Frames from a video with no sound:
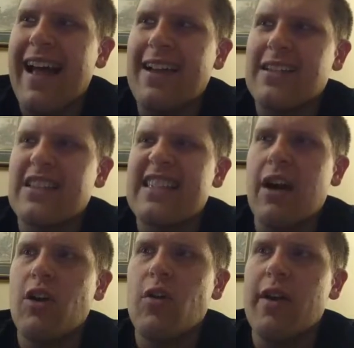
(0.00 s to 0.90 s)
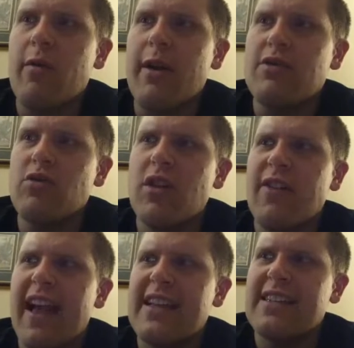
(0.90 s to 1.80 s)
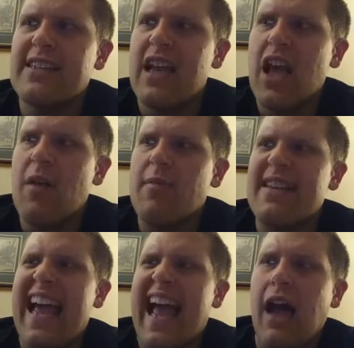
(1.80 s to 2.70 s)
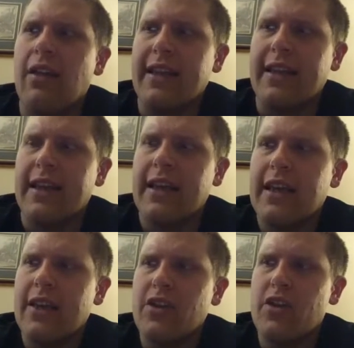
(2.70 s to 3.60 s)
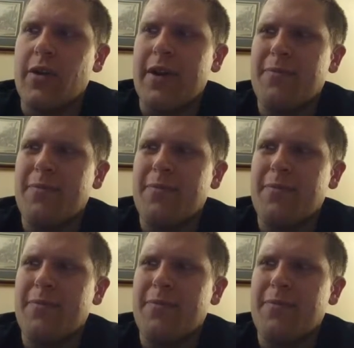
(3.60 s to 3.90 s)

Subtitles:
it's now going away. It sort of has this metallic to it,